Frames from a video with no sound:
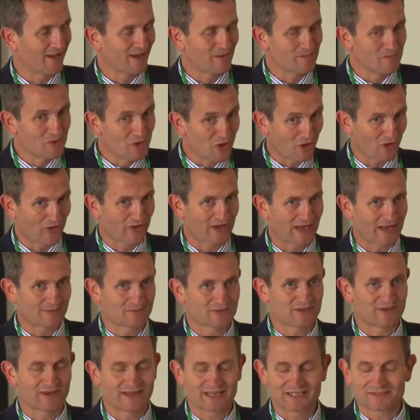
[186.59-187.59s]
I'm not the
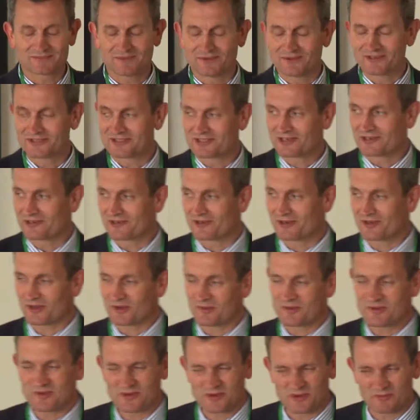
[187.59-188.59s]
absolute expert on the circular
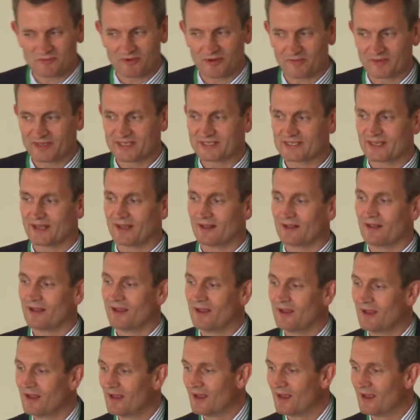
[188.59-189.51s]
economy, which you'll probably tell,